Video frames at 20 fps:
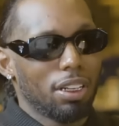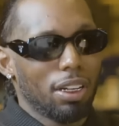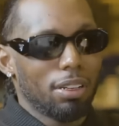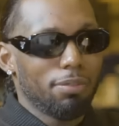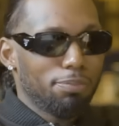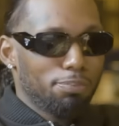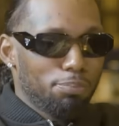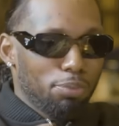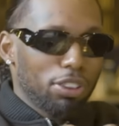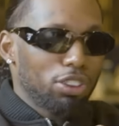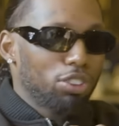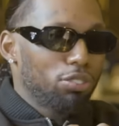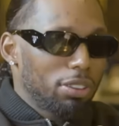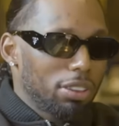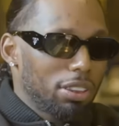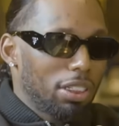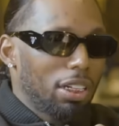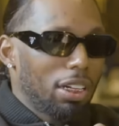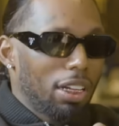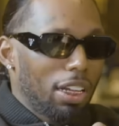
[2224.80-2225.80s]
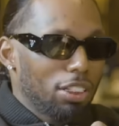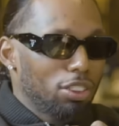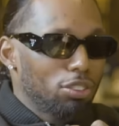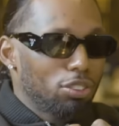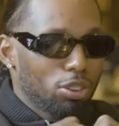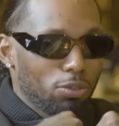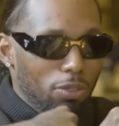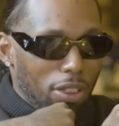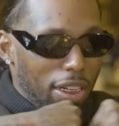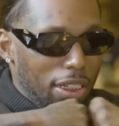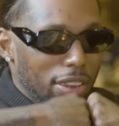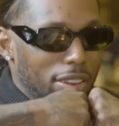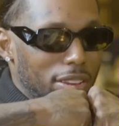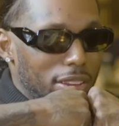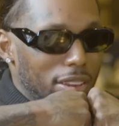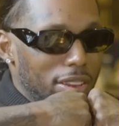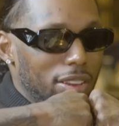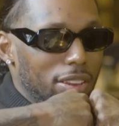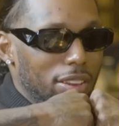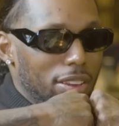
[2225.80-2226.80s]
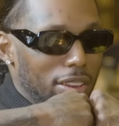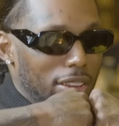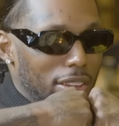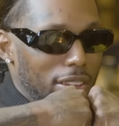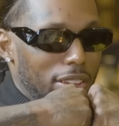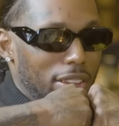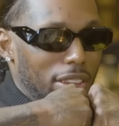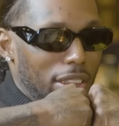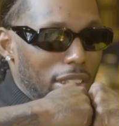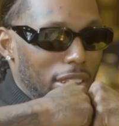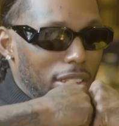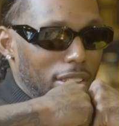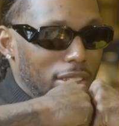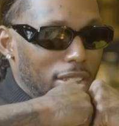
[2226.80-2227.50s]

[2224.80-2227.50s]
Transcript: like brethrens, innit? Like you two were like sisters in the thing.